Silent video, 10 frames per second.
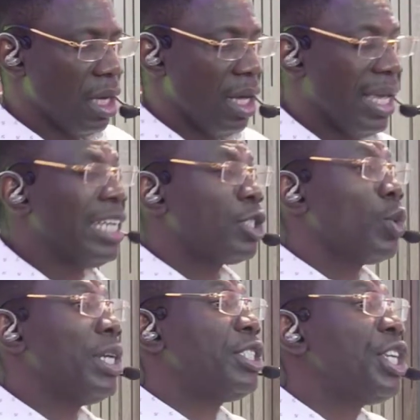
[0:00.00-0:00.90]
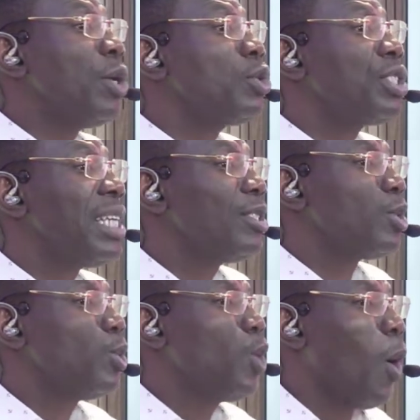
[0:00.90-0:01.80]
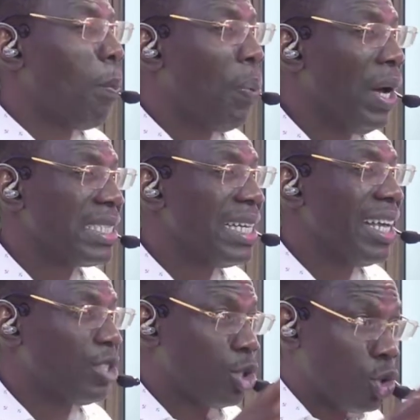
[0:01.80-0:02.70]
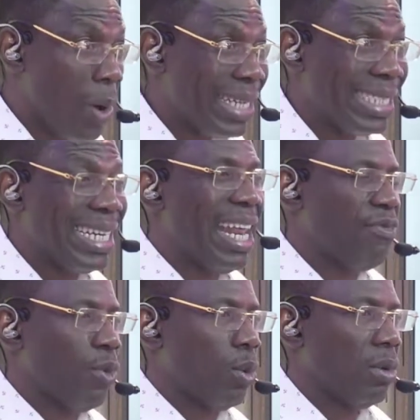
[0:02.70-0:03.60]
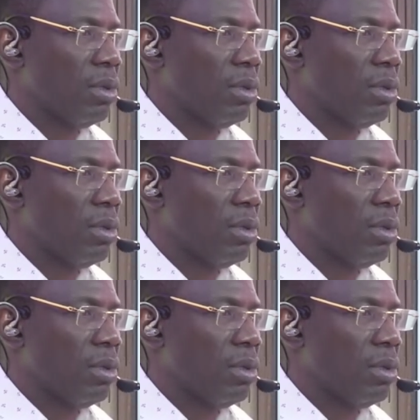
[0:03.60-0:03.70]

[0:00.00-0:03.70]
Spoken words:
It reduces your personal stress level.